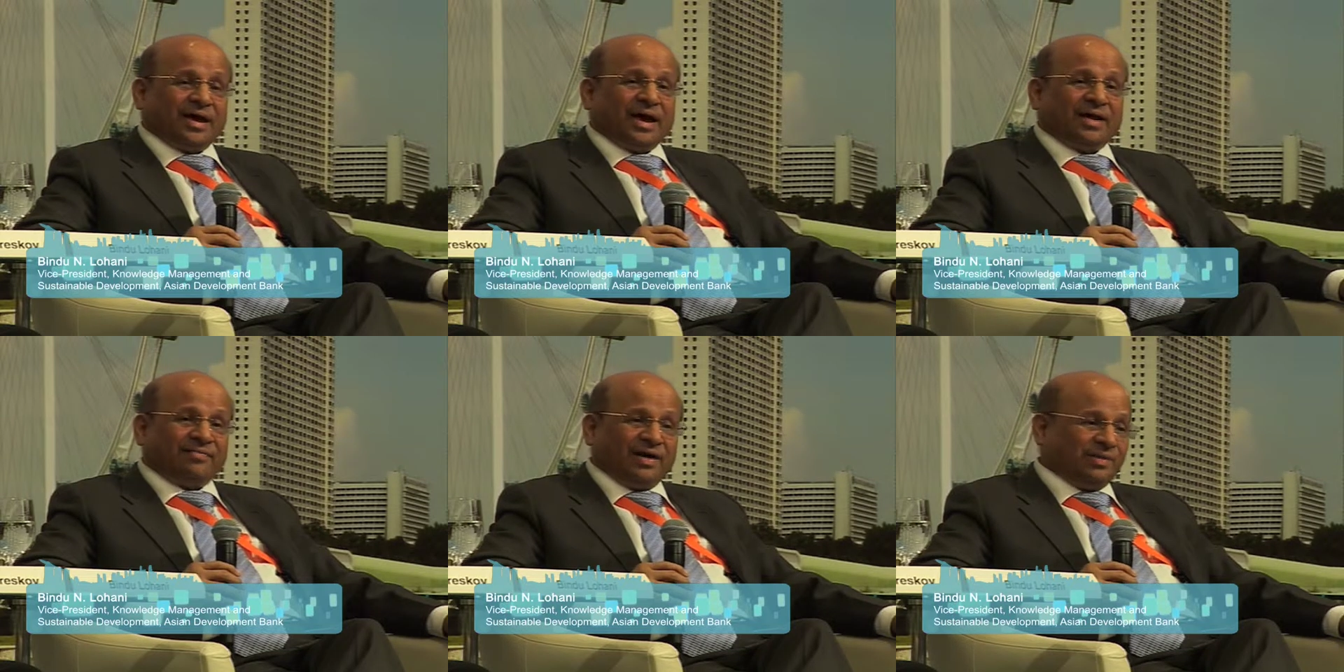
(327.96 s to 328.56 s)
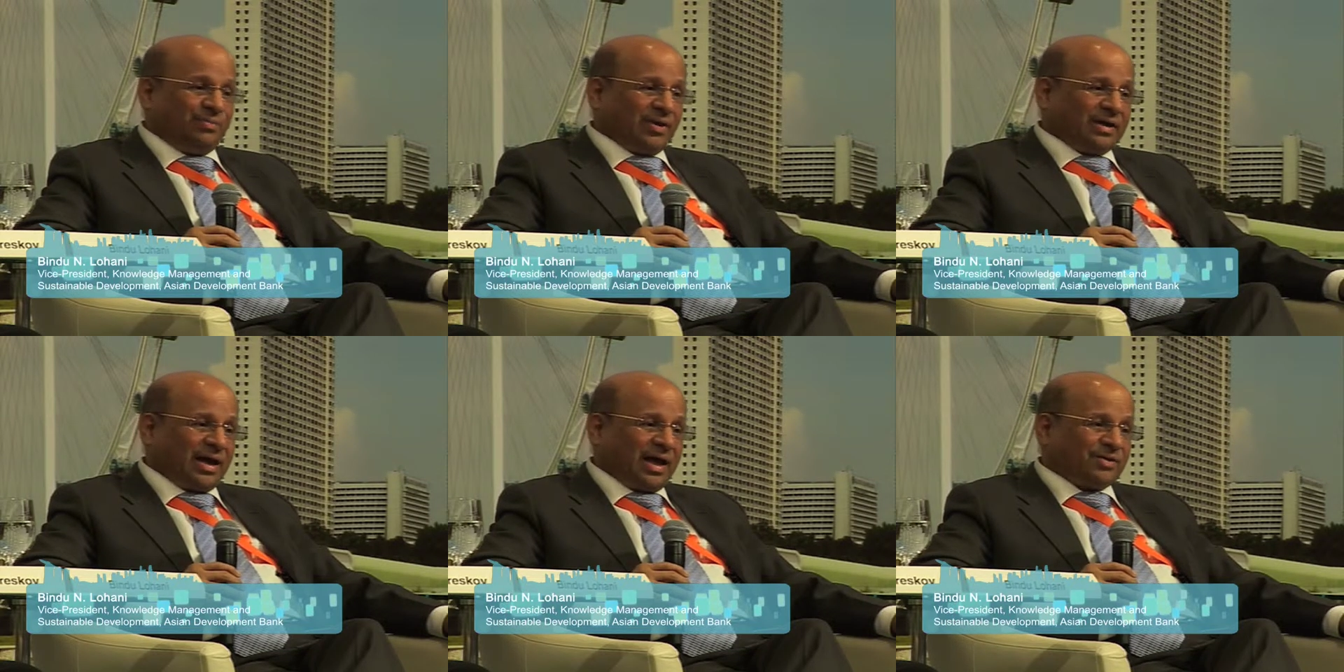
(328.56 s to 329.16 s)
And final point
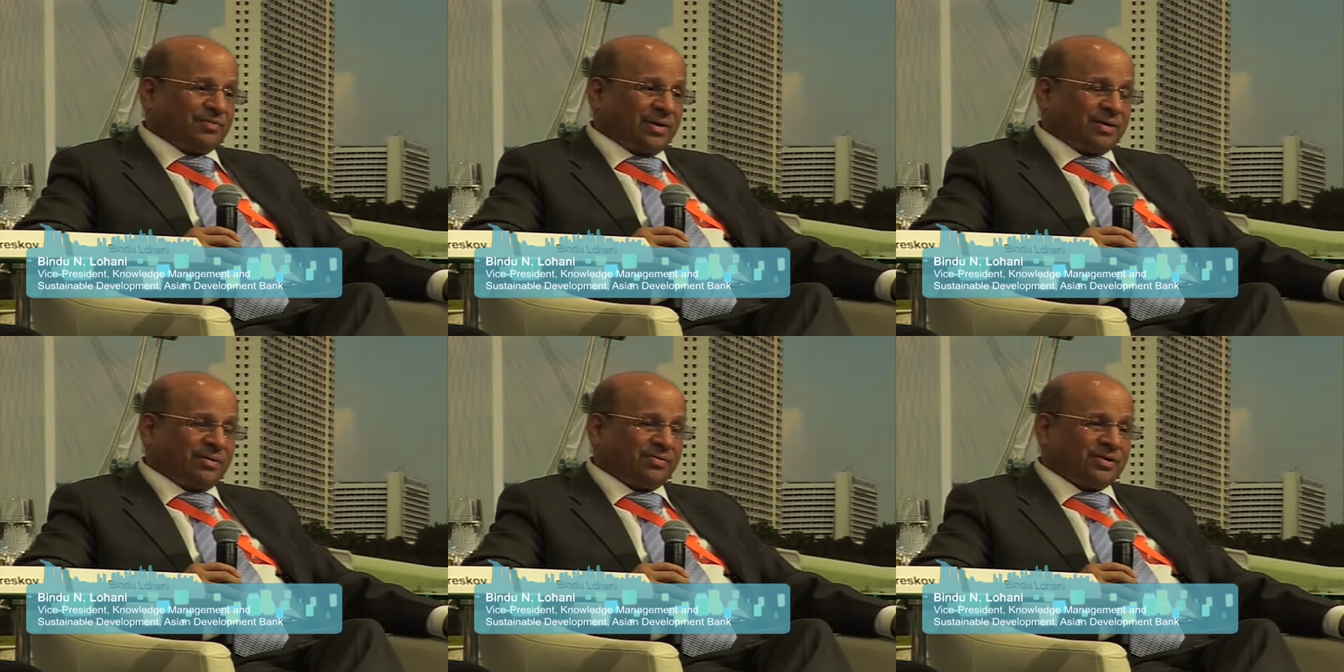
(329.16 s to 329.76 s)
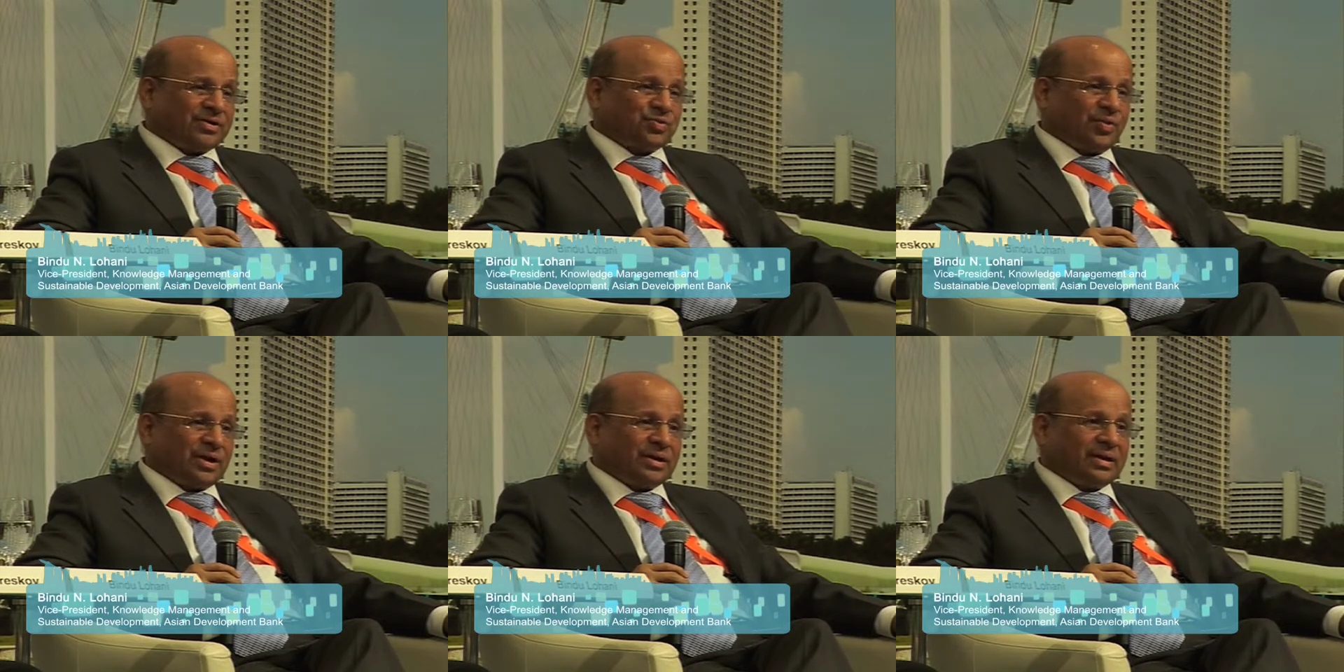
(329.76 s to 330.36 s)
I'd like to make on this
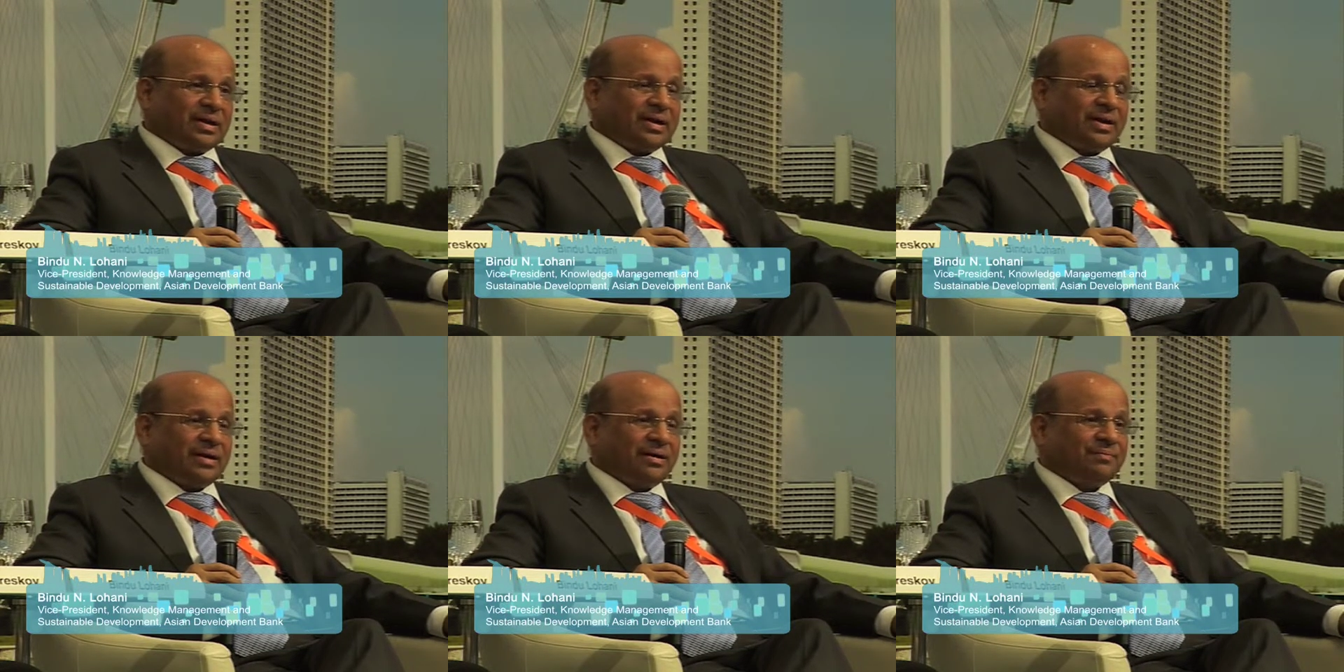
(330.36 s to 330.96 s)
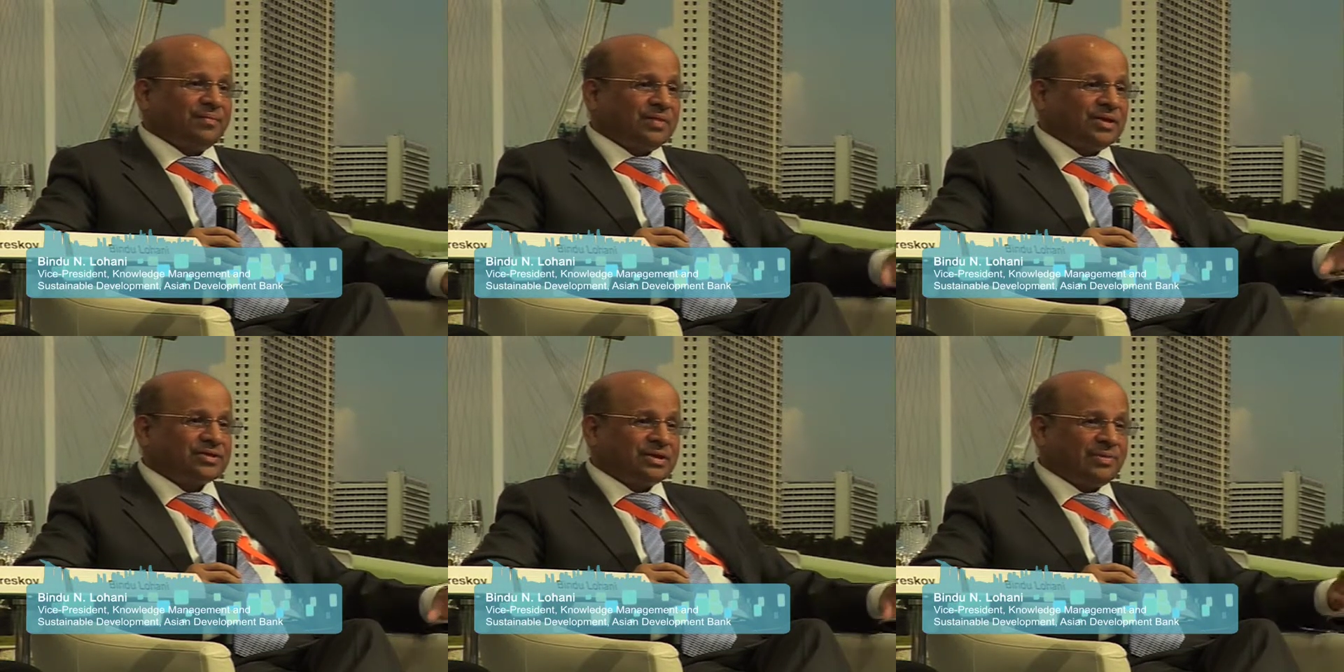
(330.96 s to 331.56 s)
one, uh, in
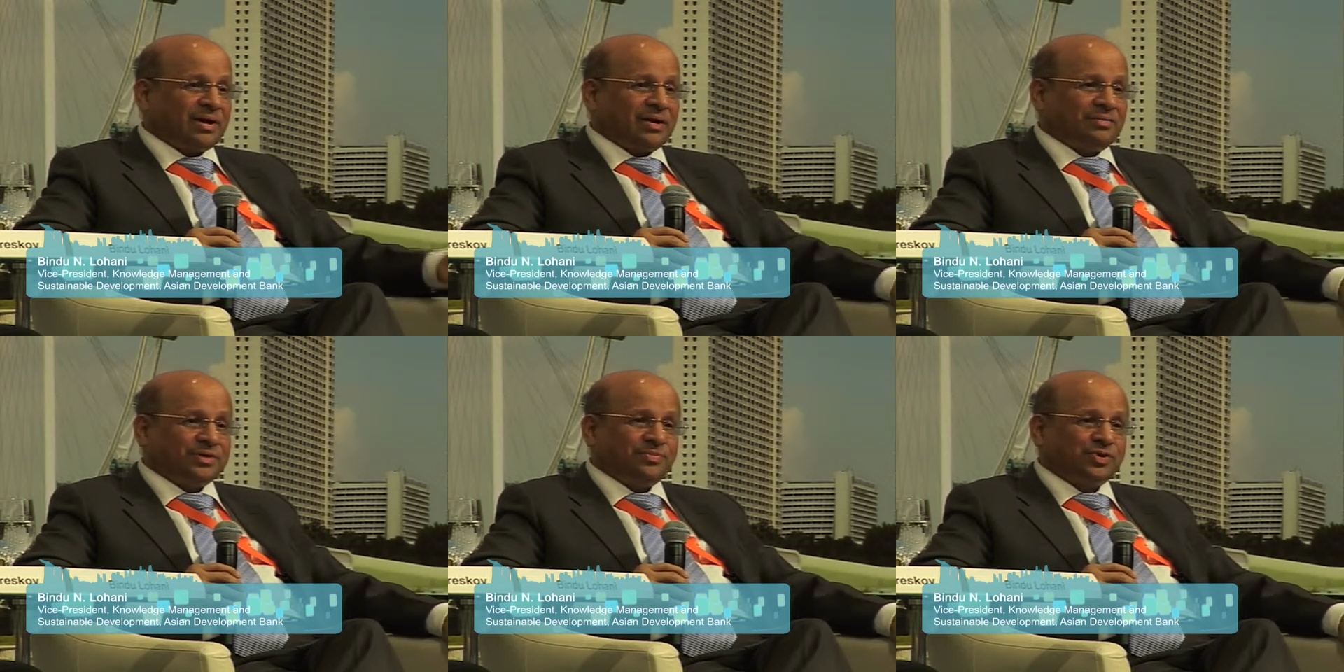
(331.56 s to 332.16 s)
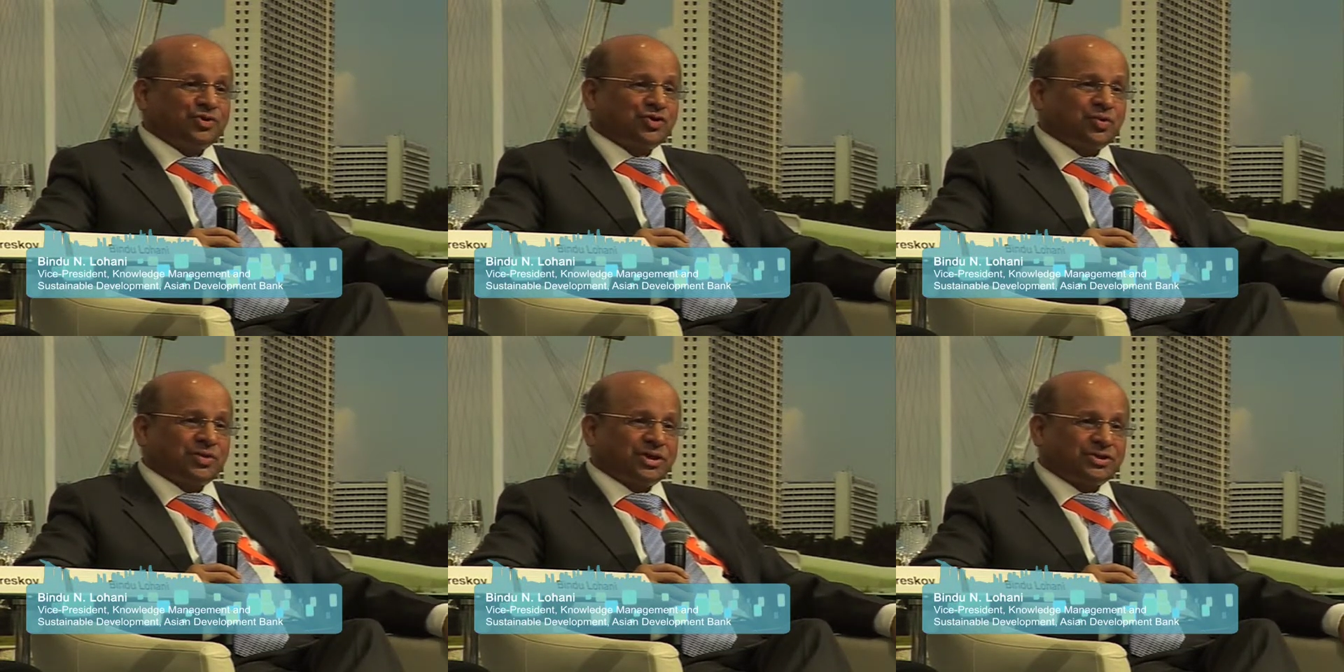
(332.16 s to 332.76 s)
this seminar has been
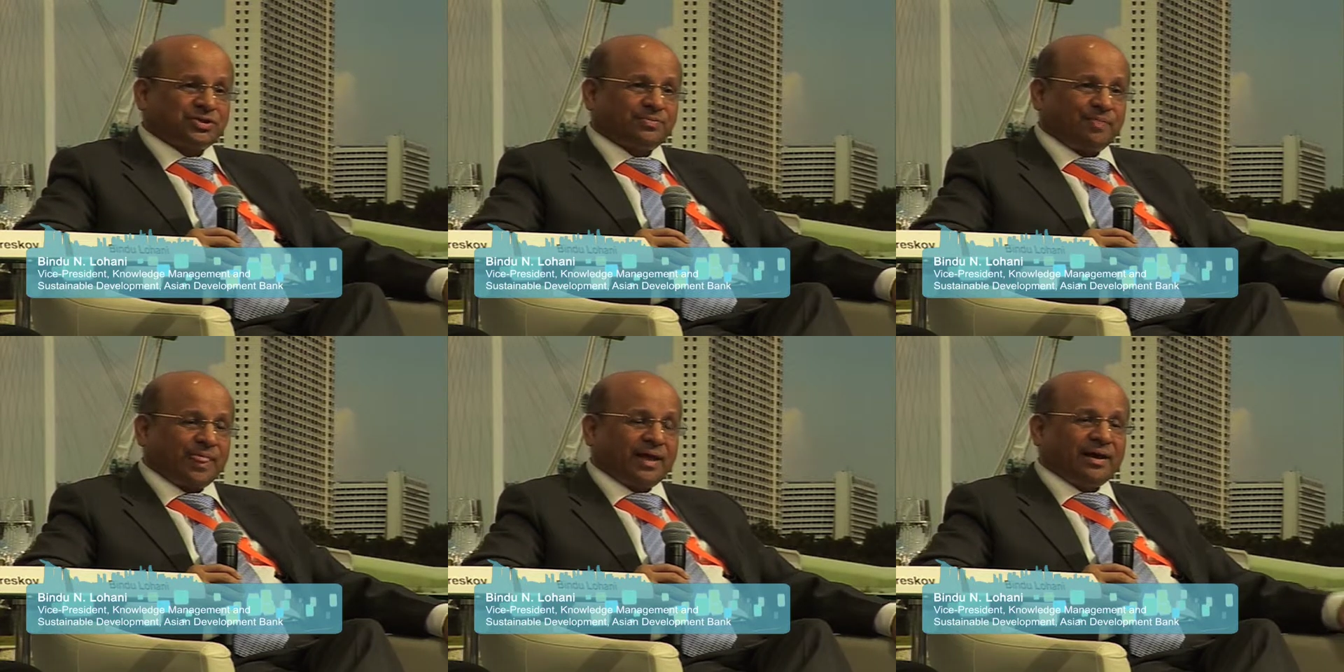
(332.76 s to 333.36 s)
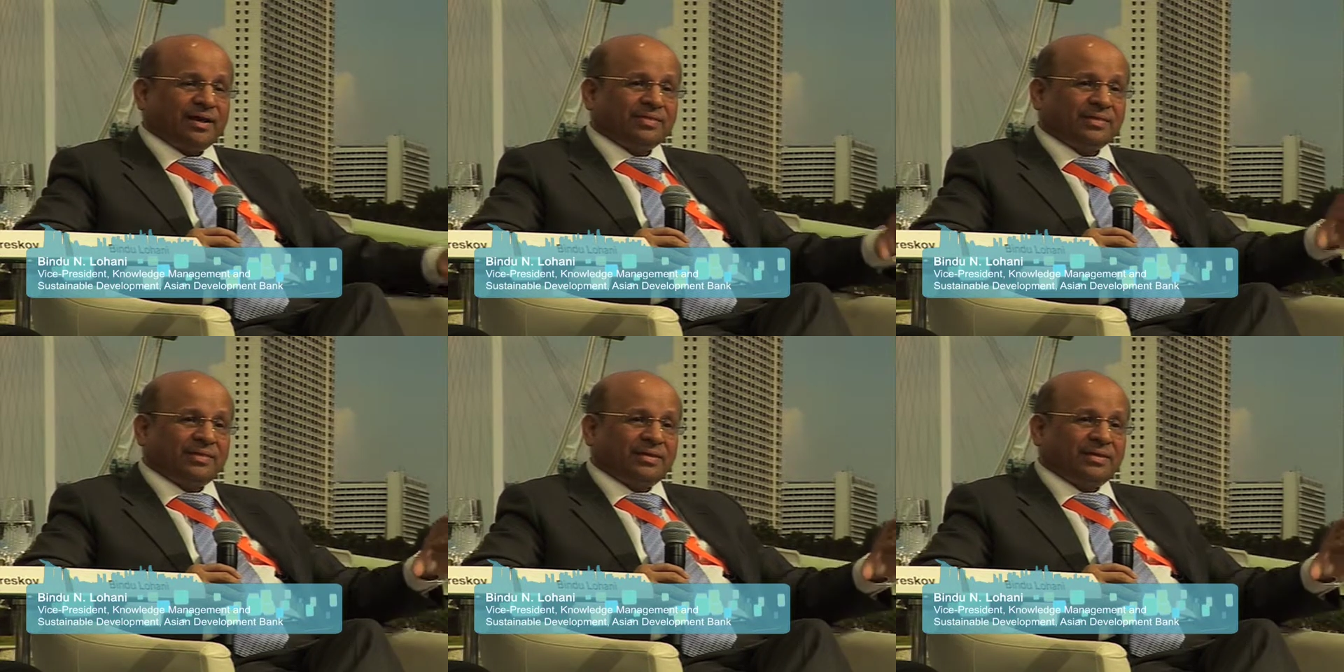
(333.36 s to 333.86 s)
so rich and